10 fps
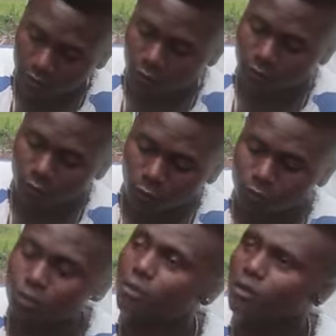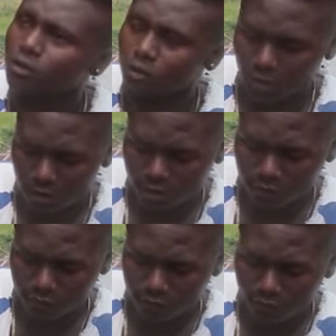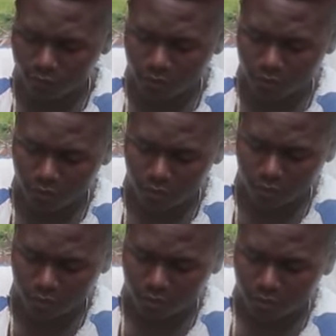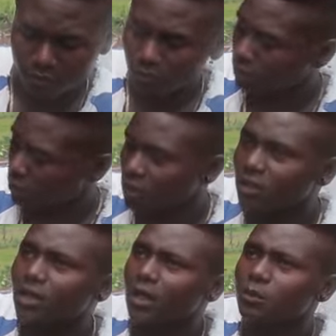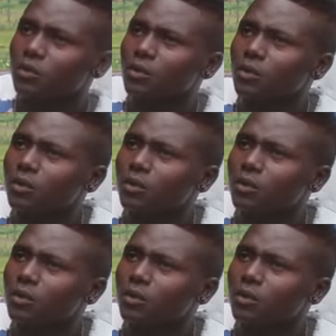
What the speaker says: I don't want to talk too much. I'll give you 15k. She dey am so.